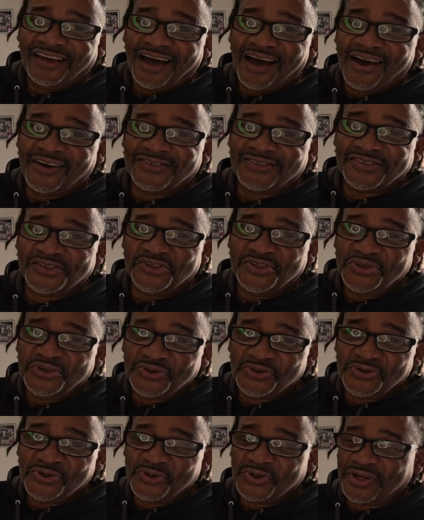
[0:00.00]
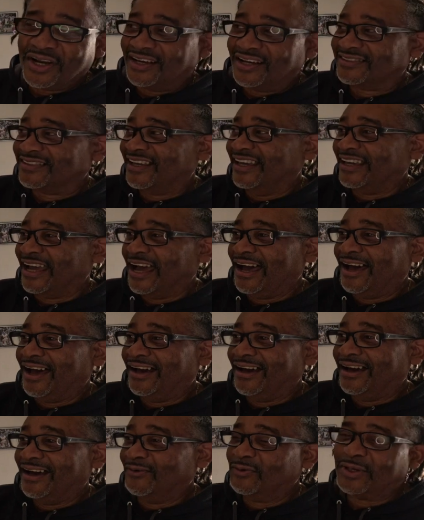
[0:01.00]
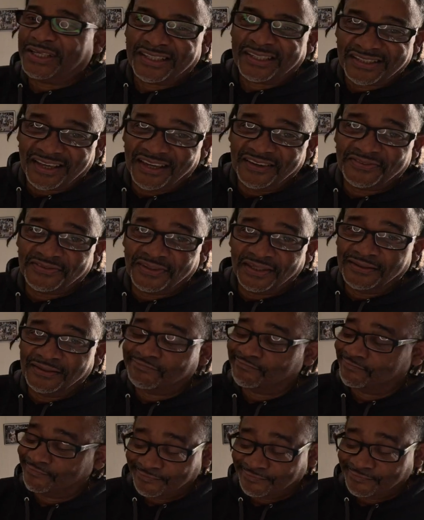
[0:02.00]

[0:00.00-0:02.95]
I was new, and I was like, I want a safety.